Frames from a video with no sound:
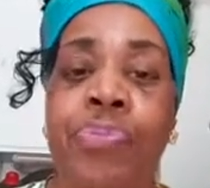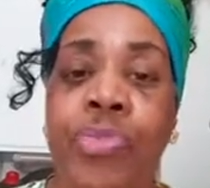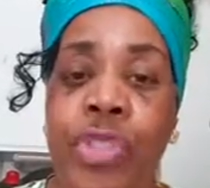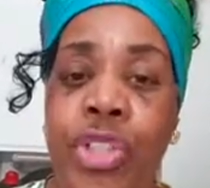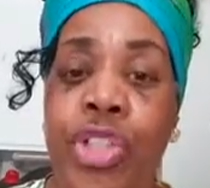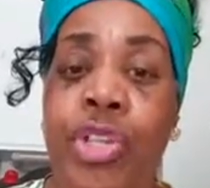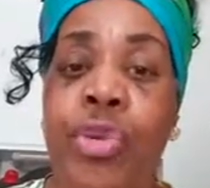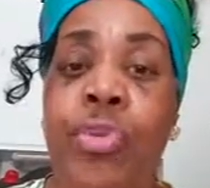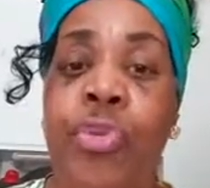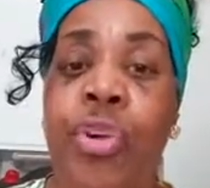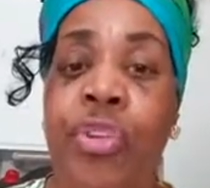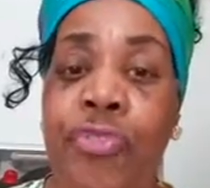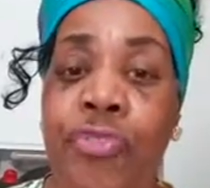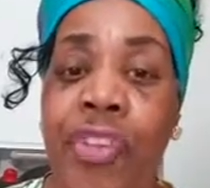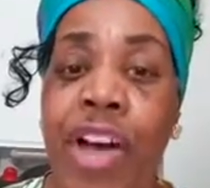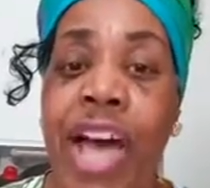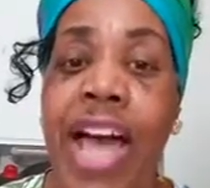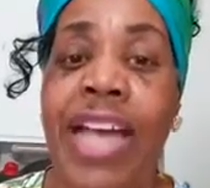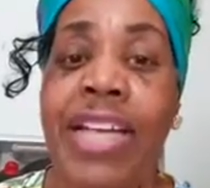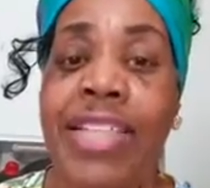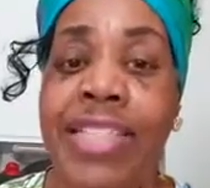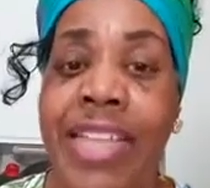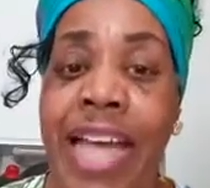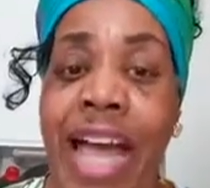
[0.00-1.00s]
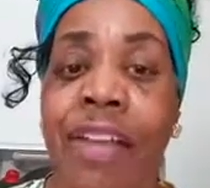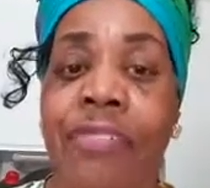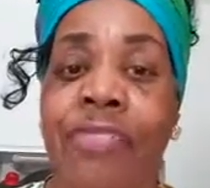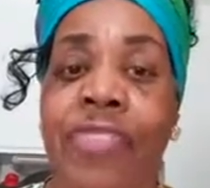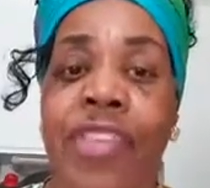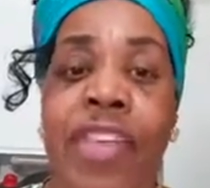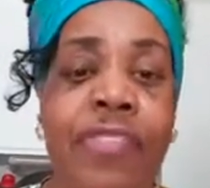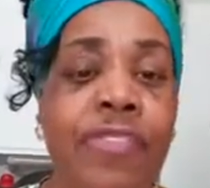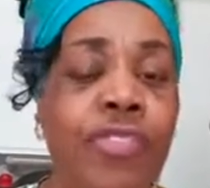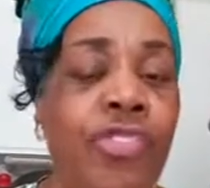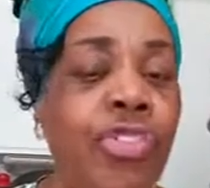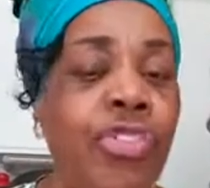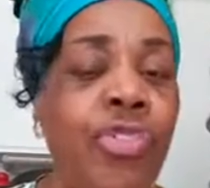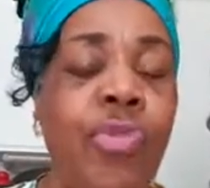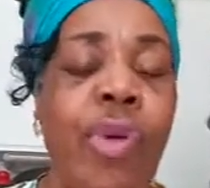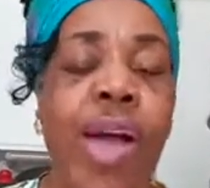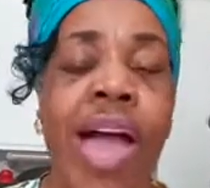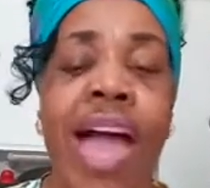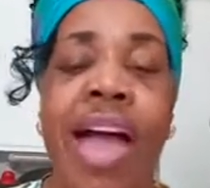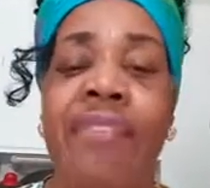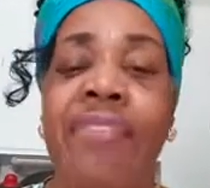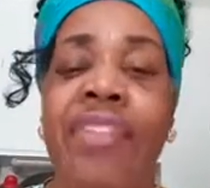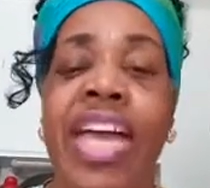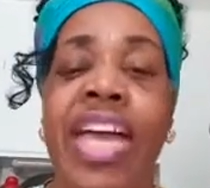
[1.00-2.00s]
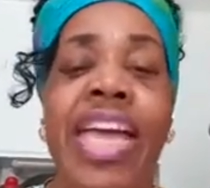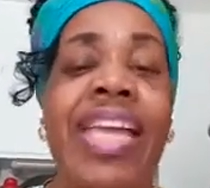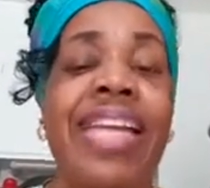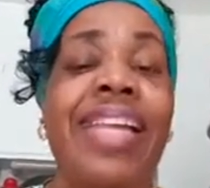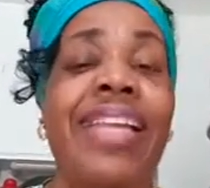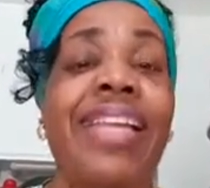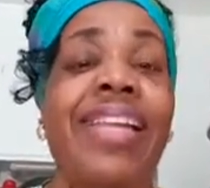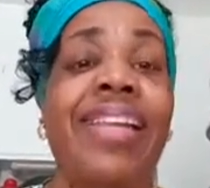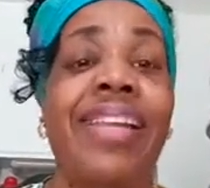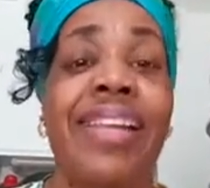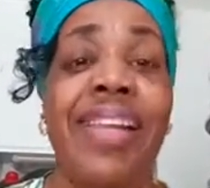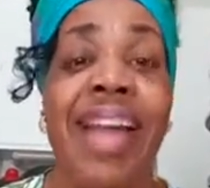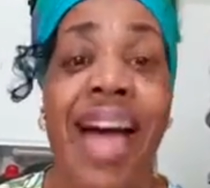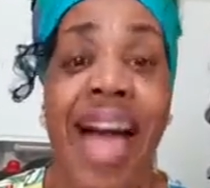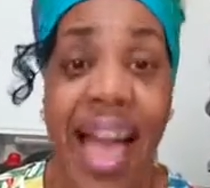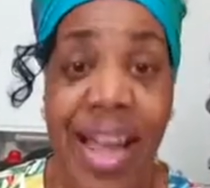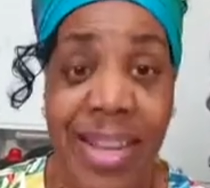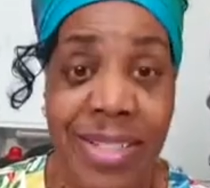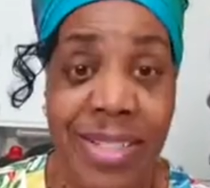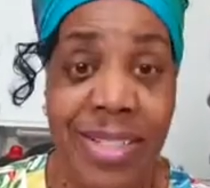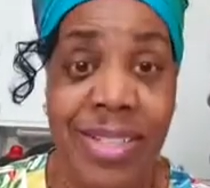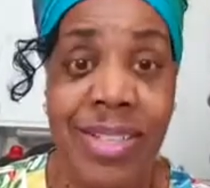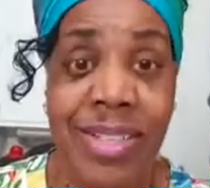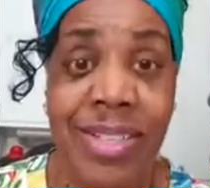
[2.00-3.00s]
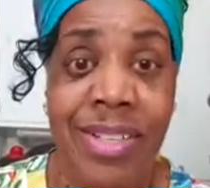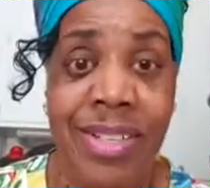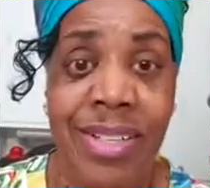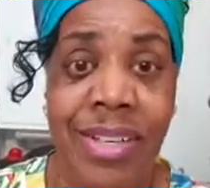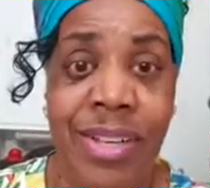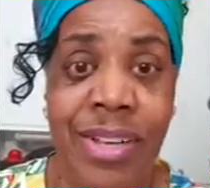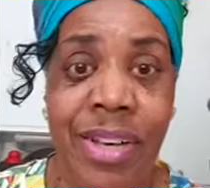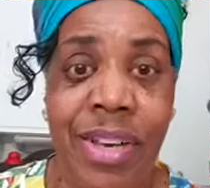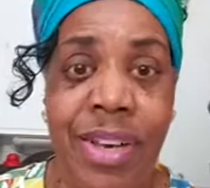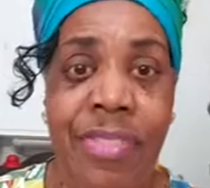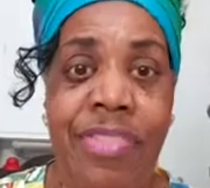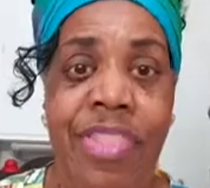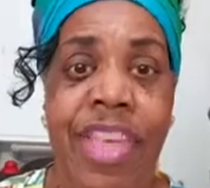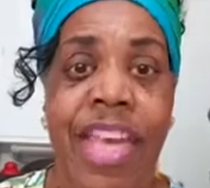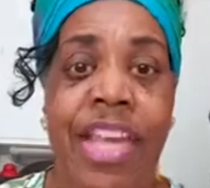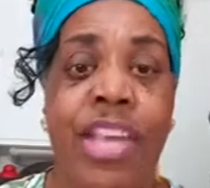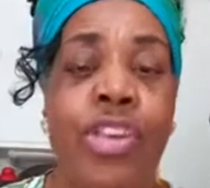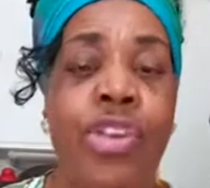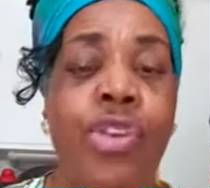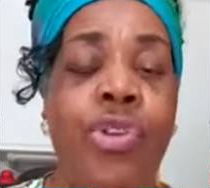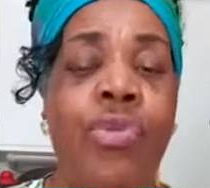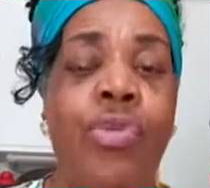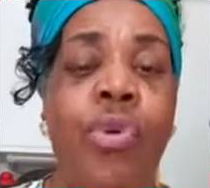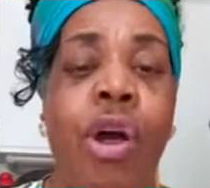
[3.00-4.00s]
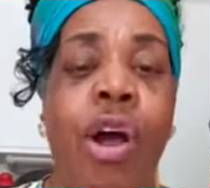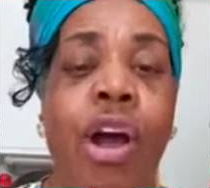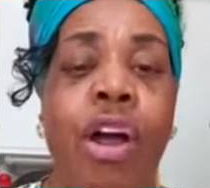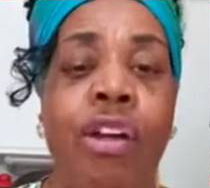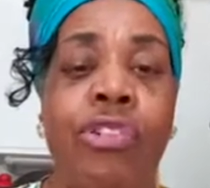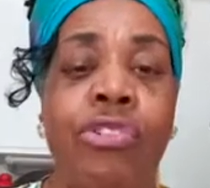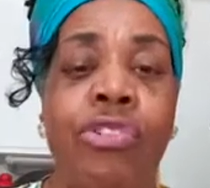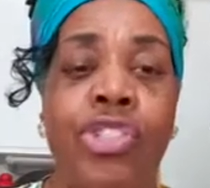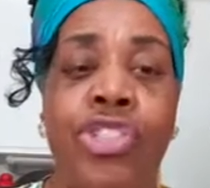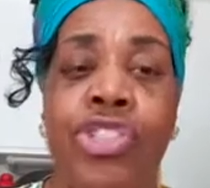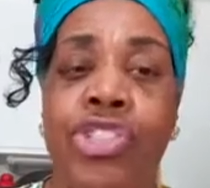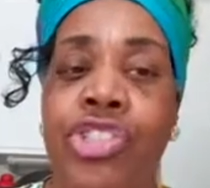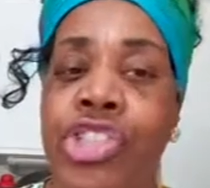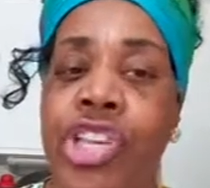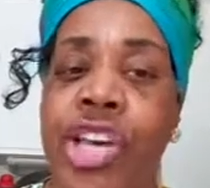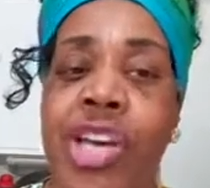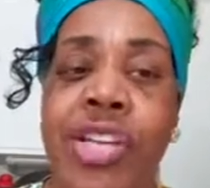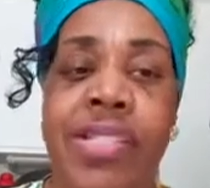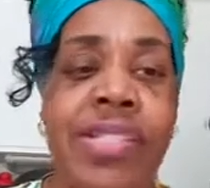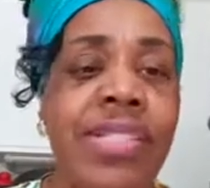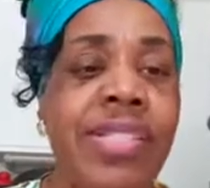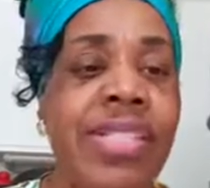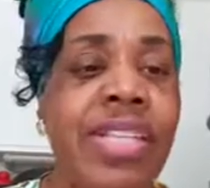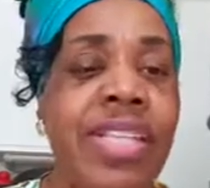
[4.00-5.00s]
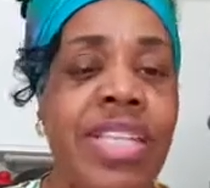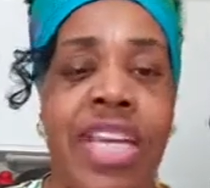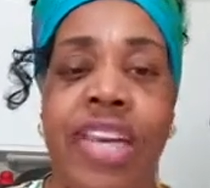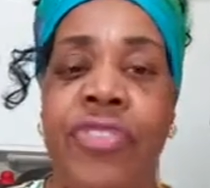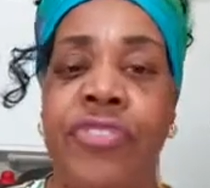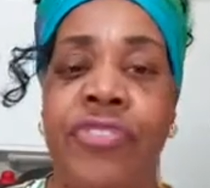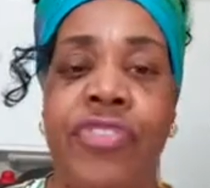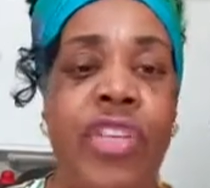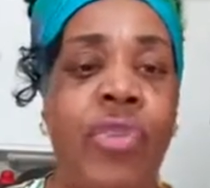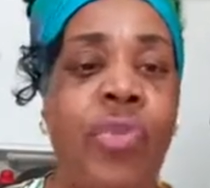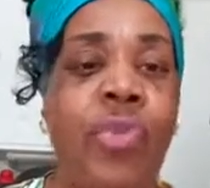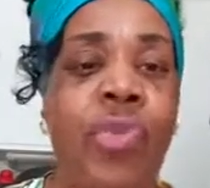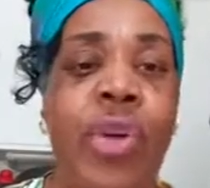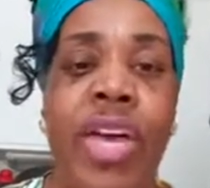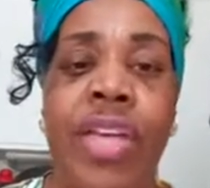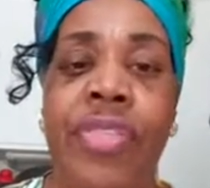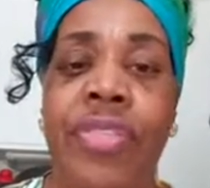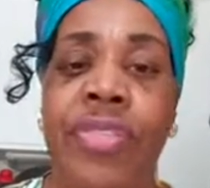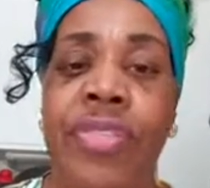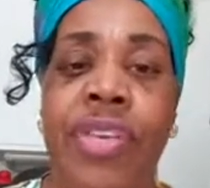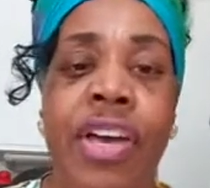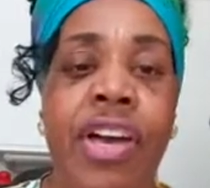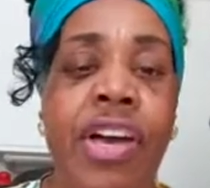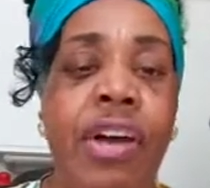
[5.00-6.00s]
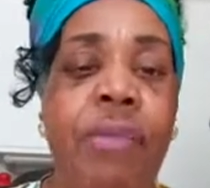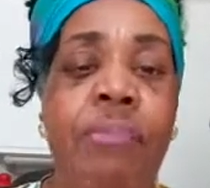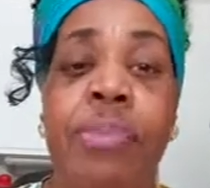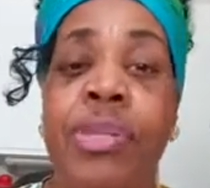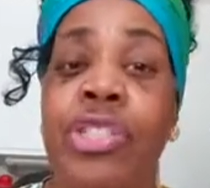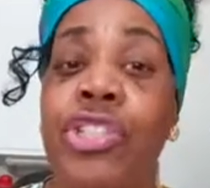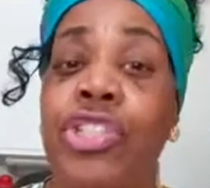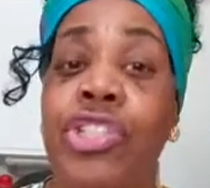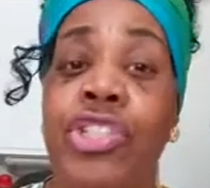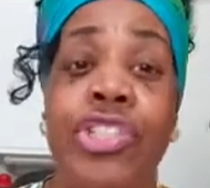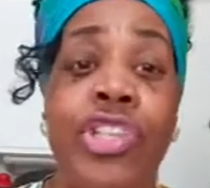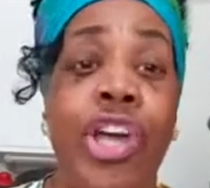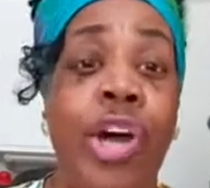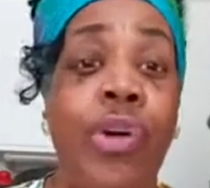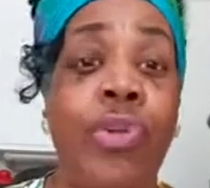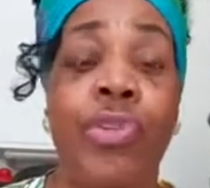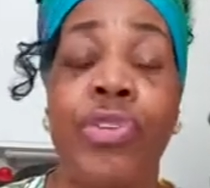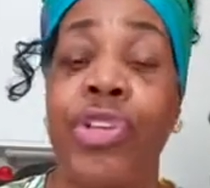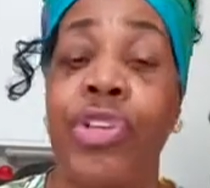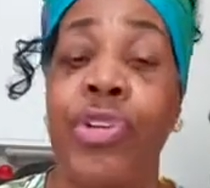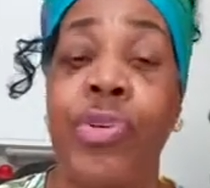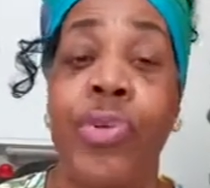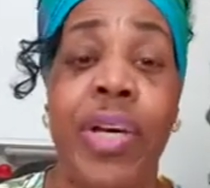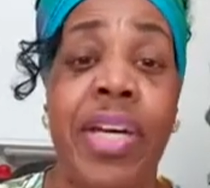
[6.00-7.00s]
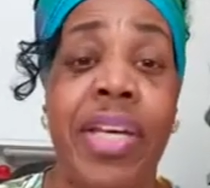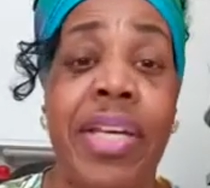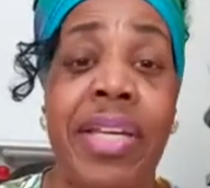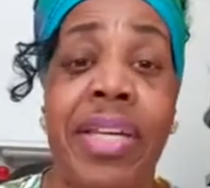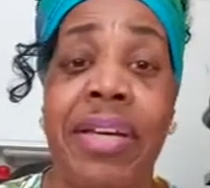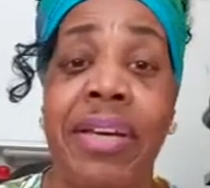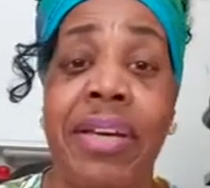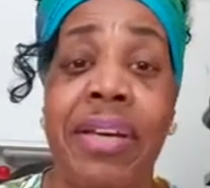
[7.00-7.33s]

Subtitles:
you will find out that you have a lot that you are just gifted with, but you don't do it.